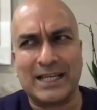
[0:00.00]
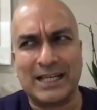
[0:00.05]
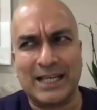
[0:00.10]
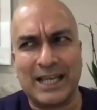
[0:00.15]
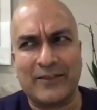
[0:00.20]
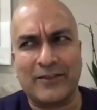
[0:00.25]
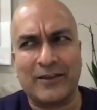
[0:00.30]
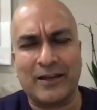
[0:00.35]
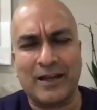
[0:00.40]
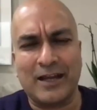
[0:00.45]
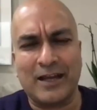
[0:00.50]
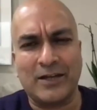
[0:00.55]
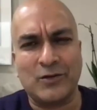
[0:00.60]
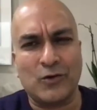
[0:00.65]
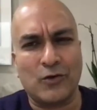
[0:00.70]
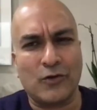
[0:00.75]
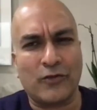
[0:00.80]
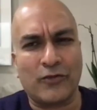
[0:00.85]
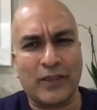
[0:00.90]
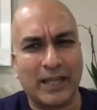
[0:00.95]
leather and
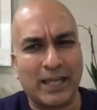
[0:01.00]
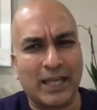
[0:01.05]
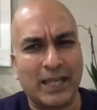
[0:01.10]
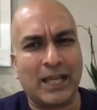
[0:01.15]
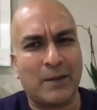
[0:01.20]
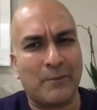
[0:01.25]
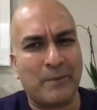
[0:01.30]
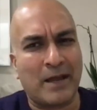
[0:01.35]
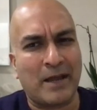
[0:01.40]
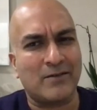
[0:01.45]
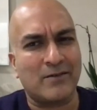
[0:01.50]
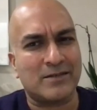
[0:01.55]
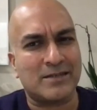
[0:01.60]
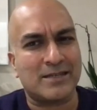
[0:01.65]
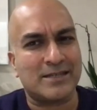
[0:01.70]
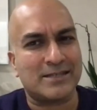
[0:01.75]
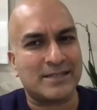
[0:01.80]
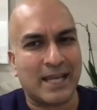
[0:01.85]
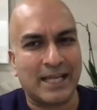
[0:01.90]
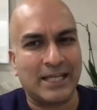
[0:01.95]
not thinking about
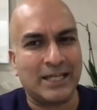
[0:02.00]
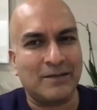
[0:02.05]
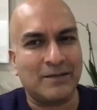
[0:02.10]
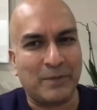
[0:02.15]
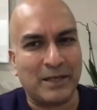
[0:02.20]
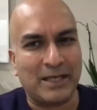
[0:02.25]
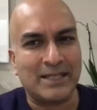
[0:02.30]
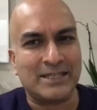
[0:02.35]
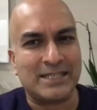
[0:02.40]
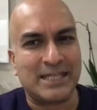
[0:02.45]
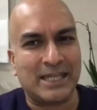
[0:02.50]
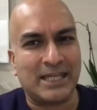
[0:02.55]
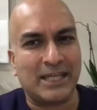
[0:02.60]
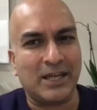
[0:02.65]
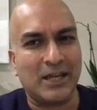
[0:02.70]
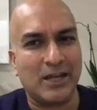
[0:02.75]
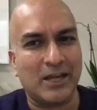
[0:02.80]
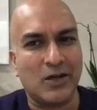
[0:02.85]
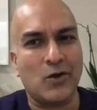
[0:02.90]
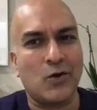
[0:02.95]

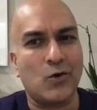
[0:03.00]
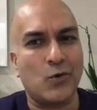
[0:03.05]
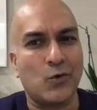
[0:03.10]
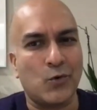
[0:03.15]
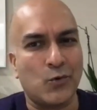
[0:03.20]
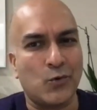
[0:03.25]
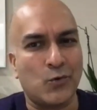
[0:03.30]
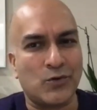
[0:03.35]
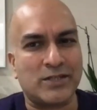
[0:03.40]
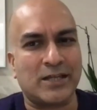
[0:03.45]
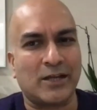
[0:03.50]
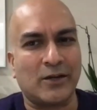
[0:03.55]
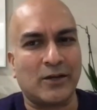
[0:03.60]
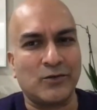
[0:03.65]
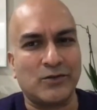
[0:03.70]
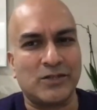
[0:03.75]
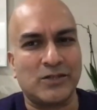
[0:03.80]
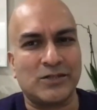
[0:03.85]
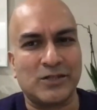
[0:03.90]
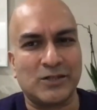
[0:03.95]
sustainability, also
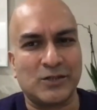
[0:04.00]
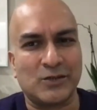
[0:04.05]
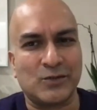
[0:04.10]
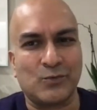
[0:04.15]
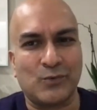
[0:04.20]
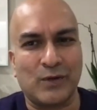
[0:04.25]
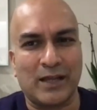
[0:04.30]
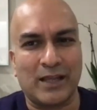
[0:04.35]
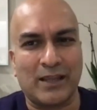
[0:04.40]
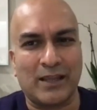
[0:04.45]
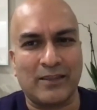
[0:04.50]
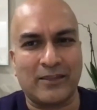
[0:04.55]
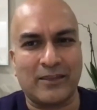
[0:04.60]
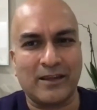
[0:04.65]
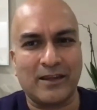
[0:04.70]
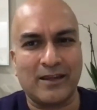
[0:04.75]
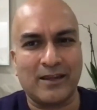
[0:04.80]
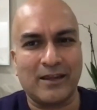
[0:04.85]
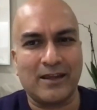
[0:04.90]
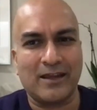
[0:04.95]
yeah. to do with,
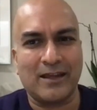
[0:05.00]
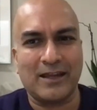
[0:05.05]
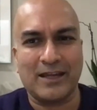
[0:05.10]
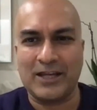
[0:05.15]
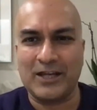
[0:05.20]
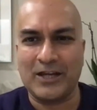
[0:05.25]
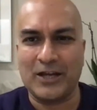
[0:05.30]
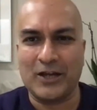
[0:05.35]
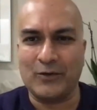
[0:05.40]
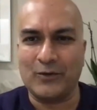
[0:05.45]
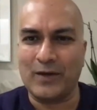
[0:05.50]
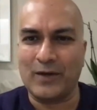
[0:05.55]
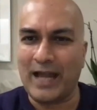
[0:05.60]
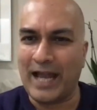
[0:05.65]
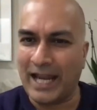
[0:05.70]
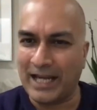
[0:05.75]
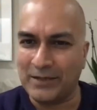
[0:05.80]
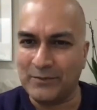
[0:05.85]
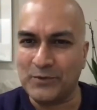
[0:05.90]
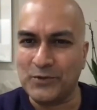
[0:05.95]
you know,
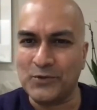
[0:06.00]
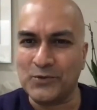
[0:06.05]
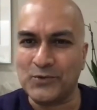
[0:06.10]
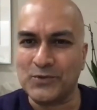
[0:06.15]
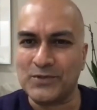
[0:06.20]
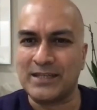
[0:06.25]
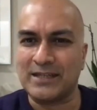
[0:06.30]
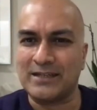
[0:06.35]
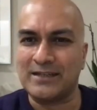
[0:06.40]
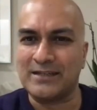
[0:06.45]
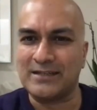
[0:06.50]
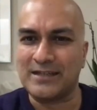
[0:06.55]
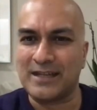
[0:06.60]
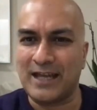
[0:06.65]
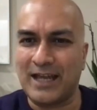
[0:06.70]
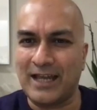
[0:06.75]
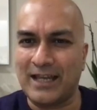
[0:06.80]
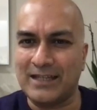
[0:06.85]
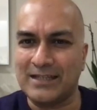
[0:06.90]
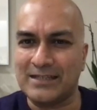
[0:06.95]
animals and
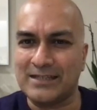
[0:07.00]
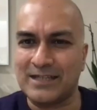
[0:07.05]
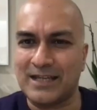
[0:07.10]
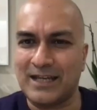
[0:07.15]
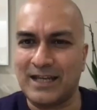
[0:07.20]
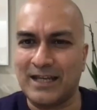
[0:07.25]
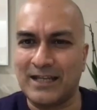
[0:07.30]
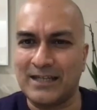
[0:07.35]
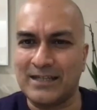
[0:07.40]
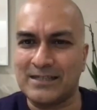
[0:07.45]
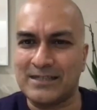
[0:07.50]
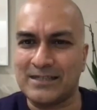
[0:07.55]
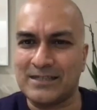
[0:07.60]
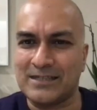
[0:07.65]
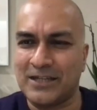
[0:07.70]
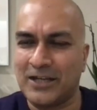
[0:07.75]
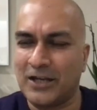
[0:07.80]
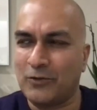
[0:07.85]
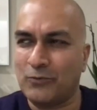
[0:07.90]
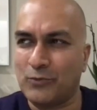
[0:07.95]
and and
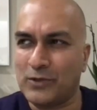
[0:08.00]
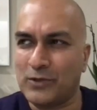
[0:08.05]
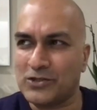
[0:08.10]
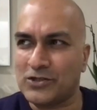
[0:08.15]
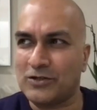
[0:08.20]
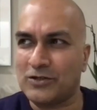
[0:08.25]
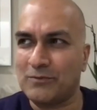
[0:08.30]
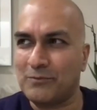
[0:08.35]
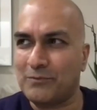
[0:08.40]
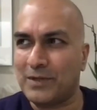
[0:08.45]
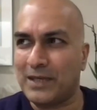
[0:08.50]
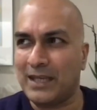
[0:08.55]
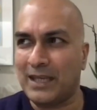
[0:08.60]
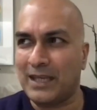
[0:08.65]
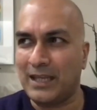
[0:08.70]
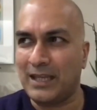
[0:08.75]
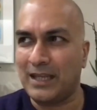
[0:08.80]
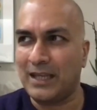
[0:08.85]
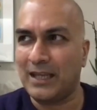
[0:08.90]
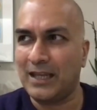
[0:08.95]
you know we shouldn't
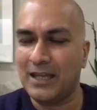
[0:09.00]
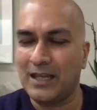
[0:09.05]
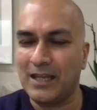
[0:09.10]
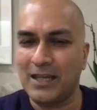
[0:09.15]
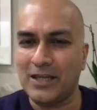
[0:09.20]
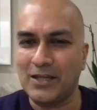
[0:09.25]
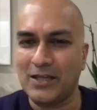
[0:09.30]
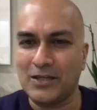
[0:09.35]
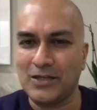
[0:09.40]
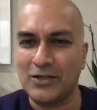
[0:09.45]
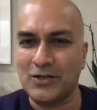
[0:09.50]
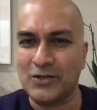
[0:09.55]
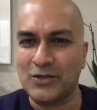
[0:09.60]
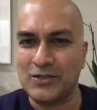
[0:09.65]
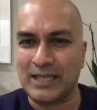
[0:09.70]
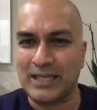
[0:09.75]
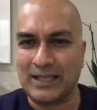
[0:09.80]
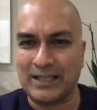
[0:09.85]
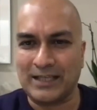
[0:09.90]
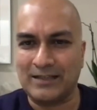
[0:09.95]
be. Yeah
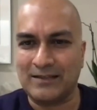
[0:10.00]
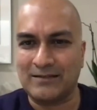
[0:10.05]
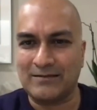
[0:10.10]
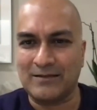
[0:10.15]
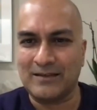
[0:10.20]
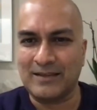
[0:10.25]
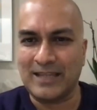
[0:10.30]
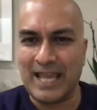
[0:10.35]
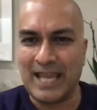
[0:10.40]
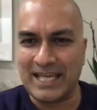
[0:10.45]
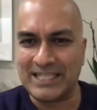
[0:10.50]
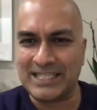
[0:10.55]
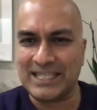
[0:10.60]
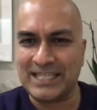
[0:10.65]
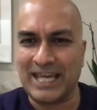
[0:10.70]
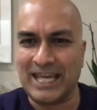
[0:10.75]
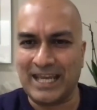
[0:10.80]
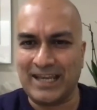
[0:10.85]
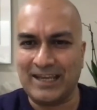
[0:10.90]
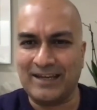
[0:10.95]
using their
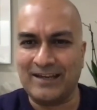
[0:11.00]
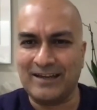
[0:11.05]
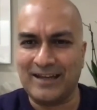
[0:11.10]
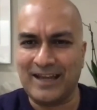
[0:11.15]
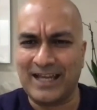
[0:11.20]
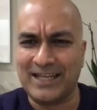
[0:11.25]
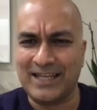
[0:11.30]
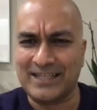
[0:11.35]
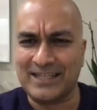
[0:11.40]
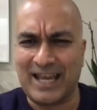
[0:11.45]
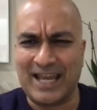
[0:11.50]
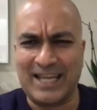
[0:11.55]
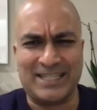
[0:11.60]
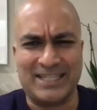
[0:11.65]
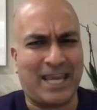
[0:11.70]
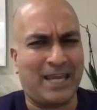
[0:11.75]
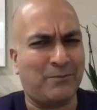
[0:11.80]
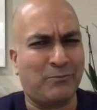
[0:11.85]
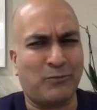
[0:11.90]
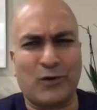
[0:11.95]
skin as
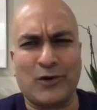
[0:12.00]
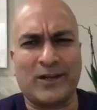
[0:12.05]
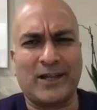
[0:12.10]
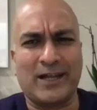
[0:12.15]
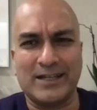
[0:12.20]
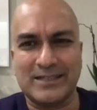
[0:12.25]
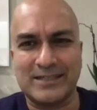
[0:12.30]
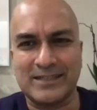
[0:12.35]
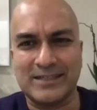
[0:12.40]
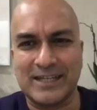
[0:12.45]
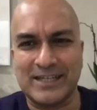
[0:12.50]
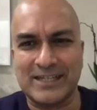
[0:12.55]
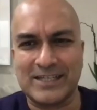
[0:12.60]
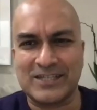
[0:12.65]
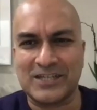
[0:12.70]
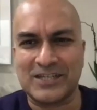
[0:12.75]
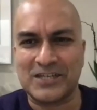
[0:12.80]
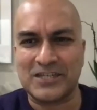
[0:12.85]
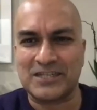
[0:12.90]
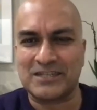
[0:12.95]
as a product. It
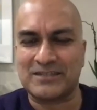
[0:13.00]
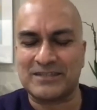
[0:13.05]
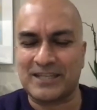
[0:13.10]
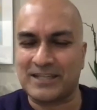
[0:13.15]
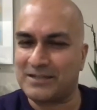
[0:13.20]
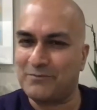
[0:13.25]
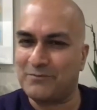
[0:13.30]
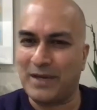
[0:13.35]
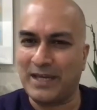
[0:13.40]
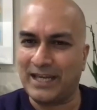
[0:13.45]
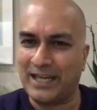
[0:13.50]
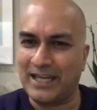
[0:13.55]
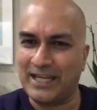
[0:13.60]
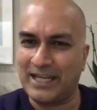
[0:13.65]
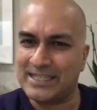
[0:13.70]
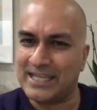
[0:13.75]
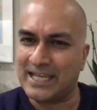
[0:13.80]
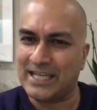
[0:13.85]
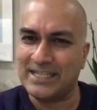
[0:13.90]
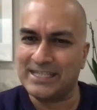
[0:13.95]
just doesn't make any
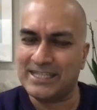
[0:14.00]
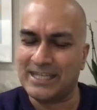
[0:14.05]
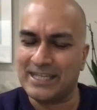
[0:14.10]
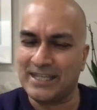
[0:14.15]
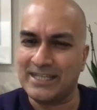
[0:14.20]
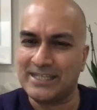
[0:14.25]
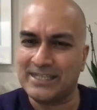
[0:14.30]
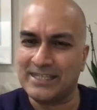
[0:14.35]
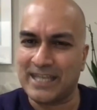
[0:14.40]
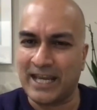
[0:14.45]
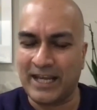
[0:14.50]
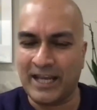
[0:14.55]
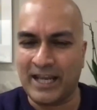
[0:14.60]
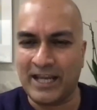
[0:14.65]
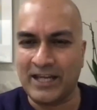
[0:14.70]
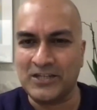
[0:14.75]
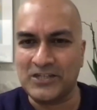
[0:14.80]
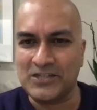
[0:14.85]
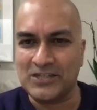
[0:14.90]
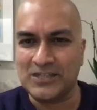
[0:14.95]
sense in this day and yeah,
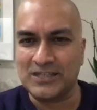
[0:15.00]
age. It's,